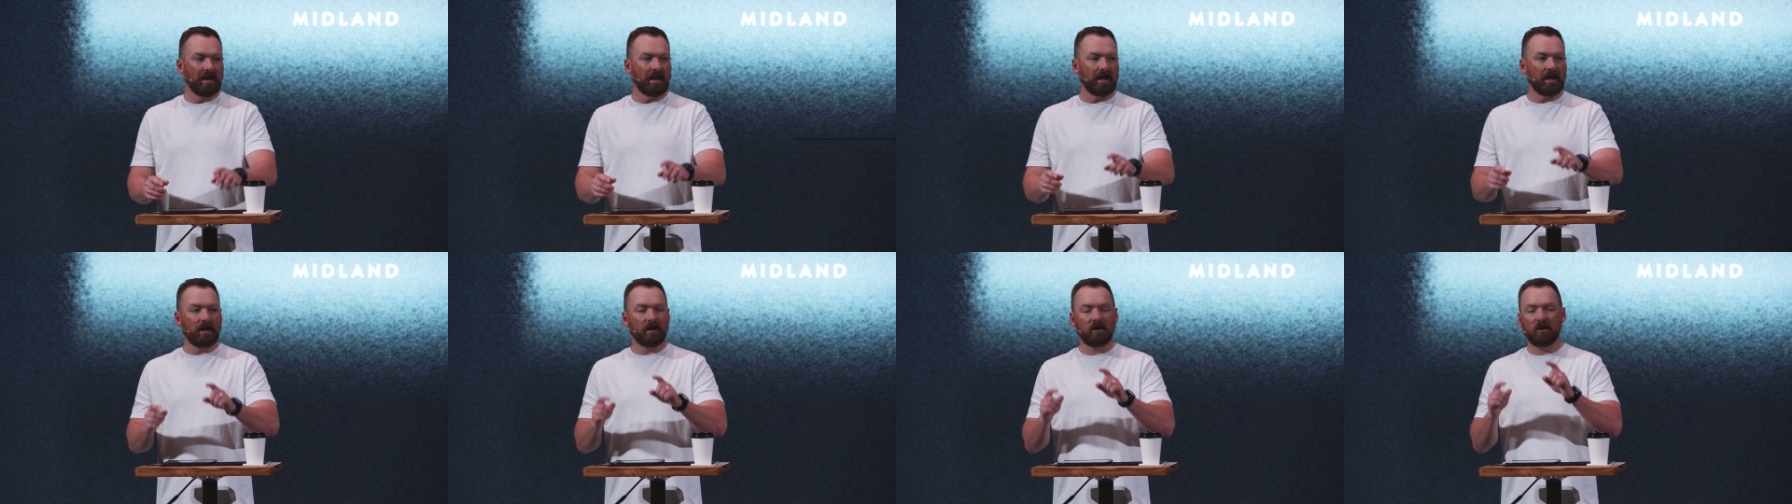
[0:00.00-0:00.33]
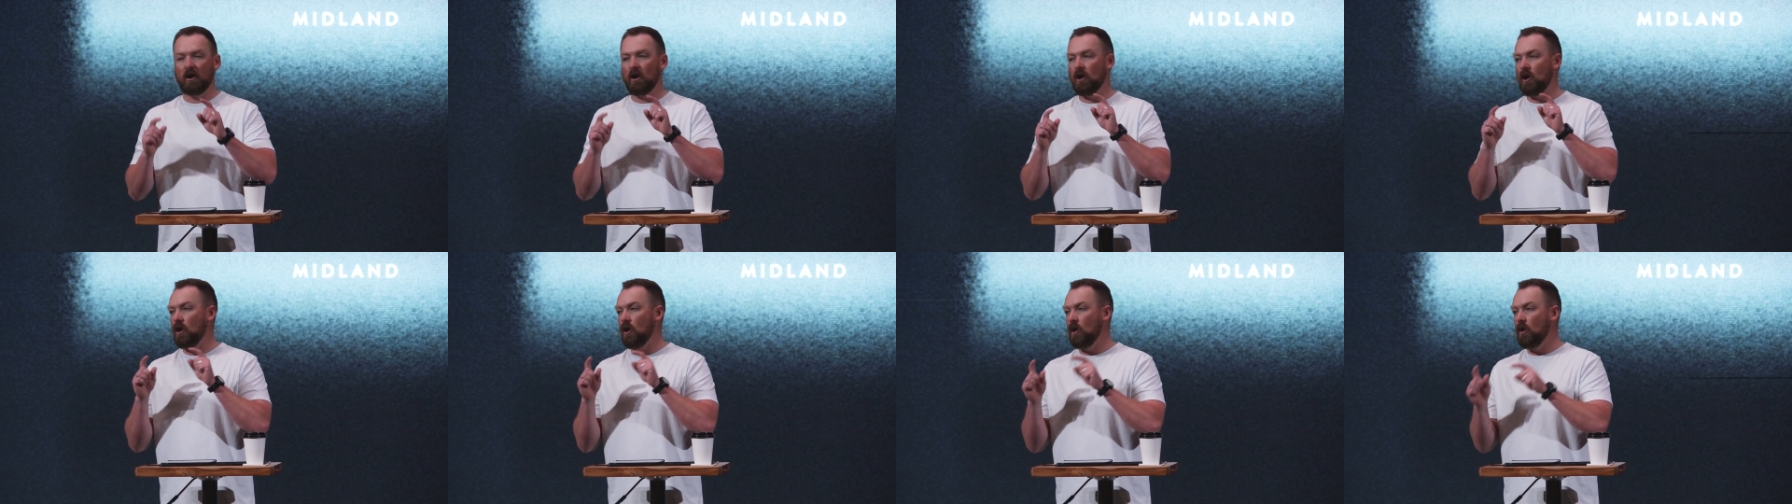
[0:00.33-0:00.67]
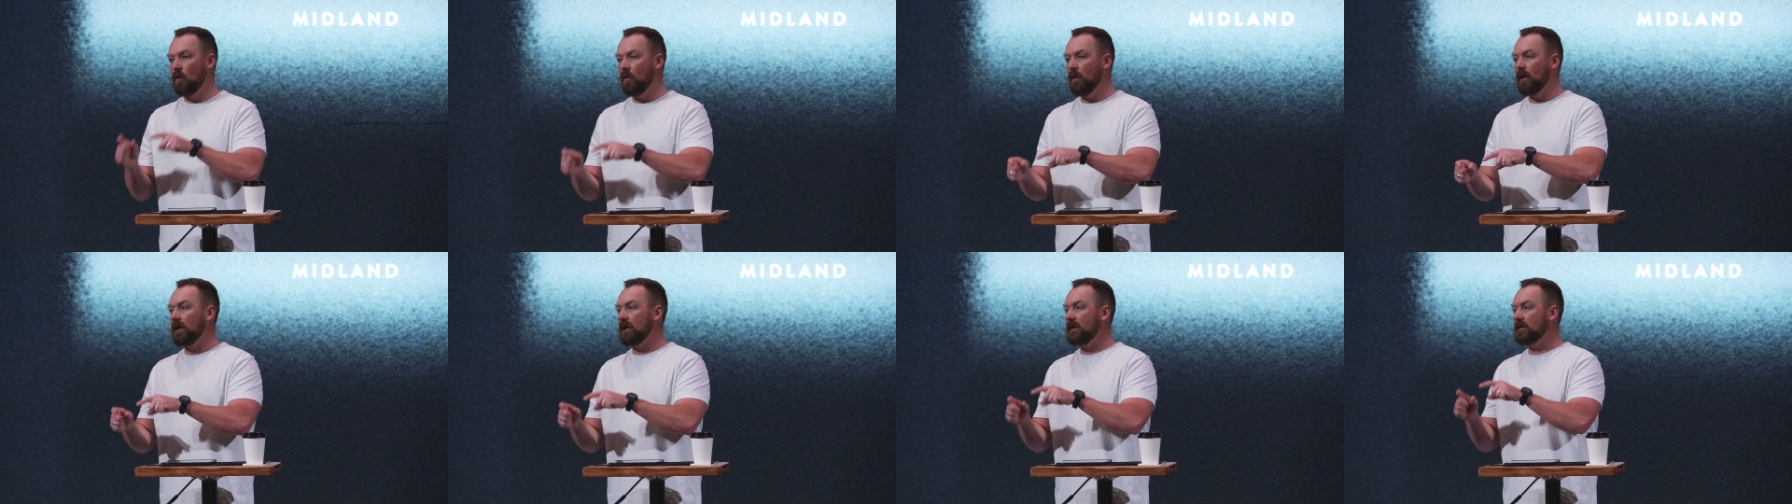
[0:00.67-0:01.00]
it
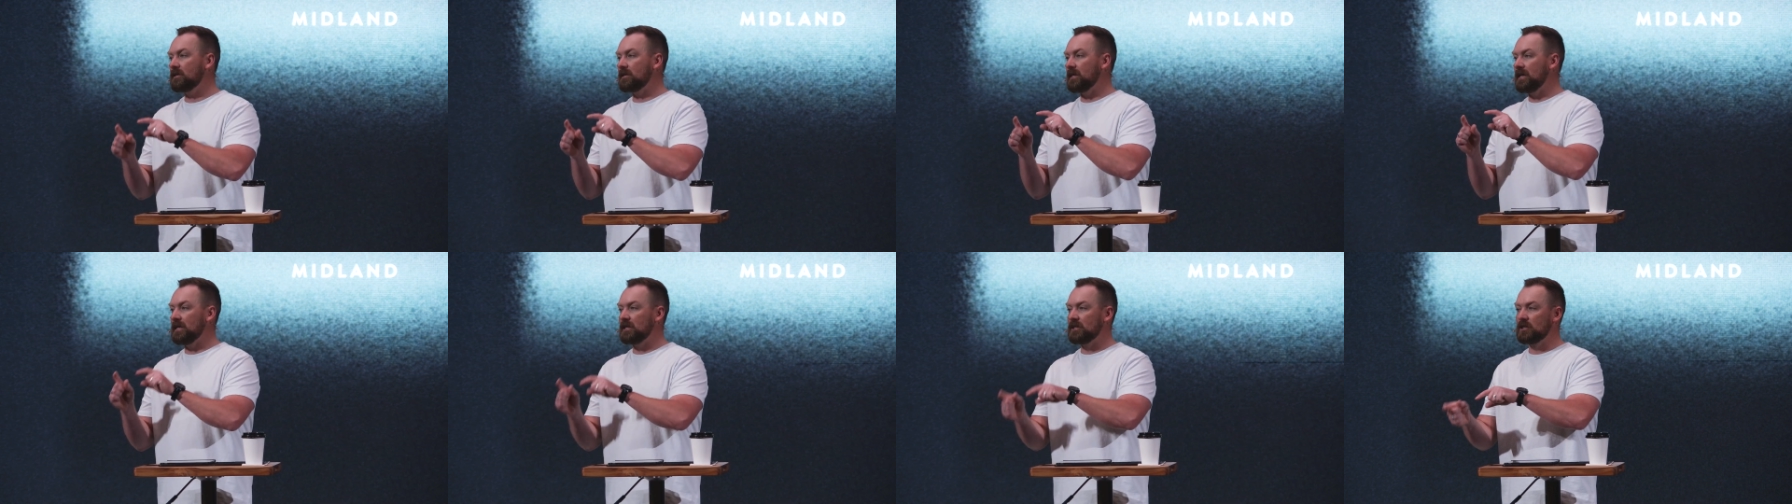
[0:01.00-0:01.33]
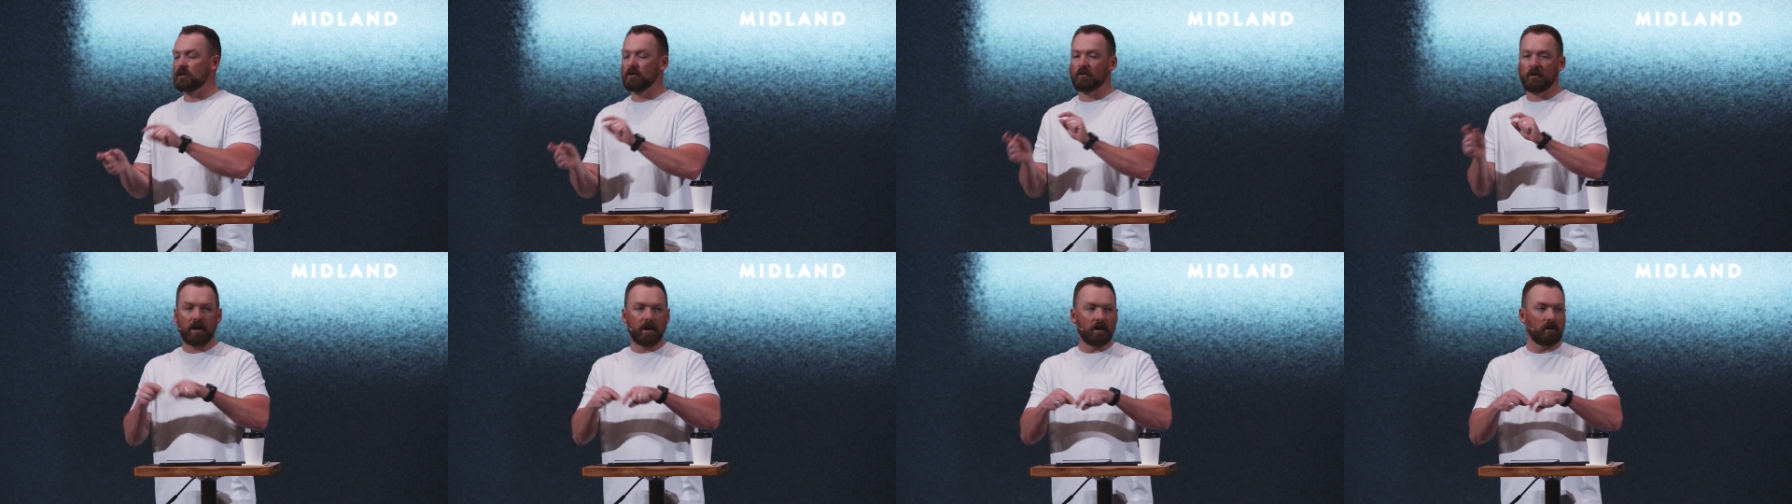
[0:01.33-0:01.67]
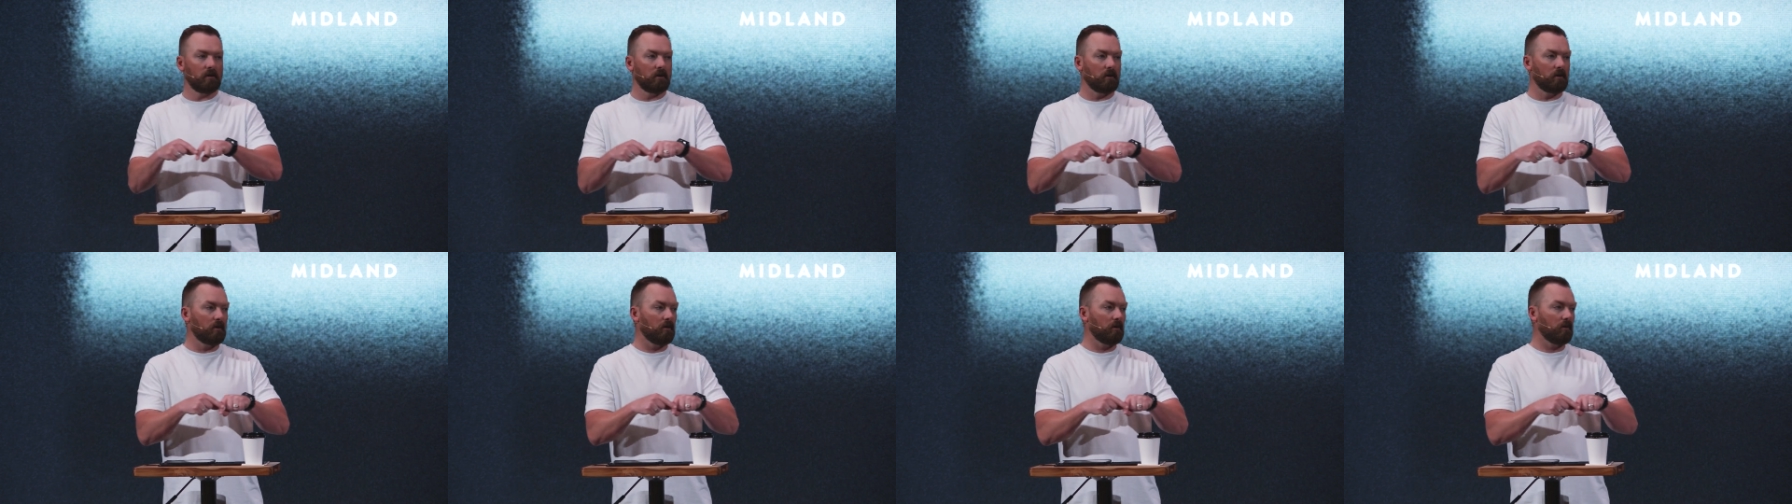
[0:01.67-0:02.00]
always is
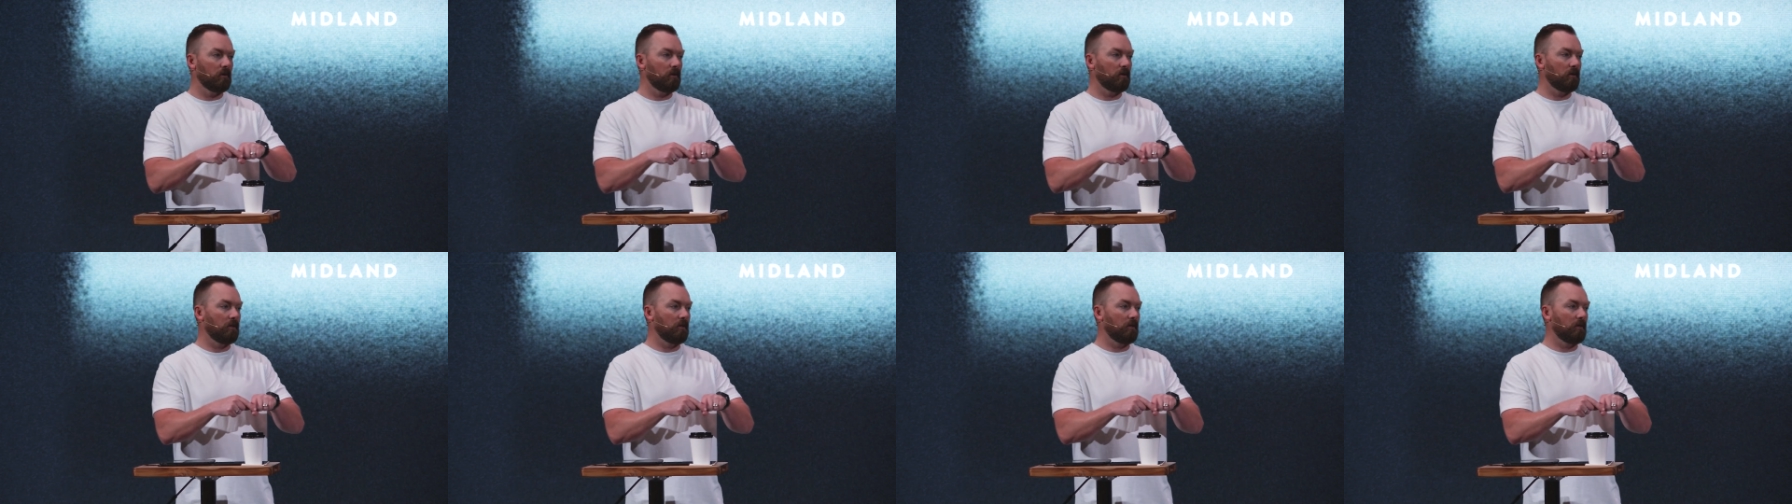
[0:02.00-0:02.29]
greater